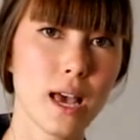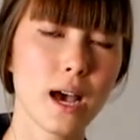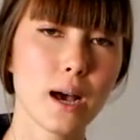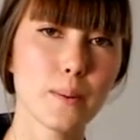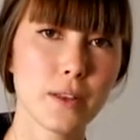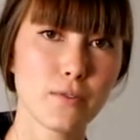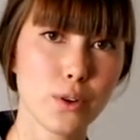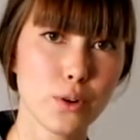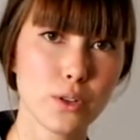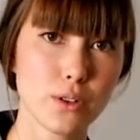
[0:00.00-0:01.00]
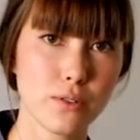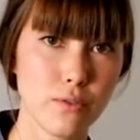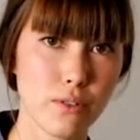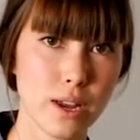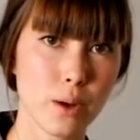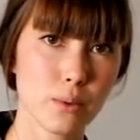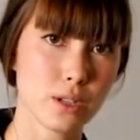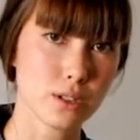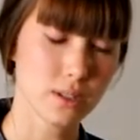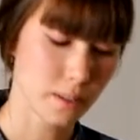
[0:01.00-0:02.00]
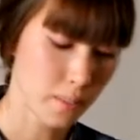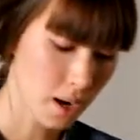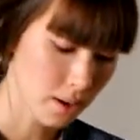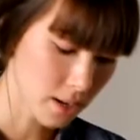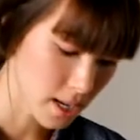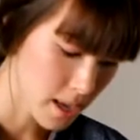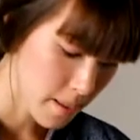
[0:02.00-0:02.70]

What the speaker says: If you're gluten free, I would use tamari,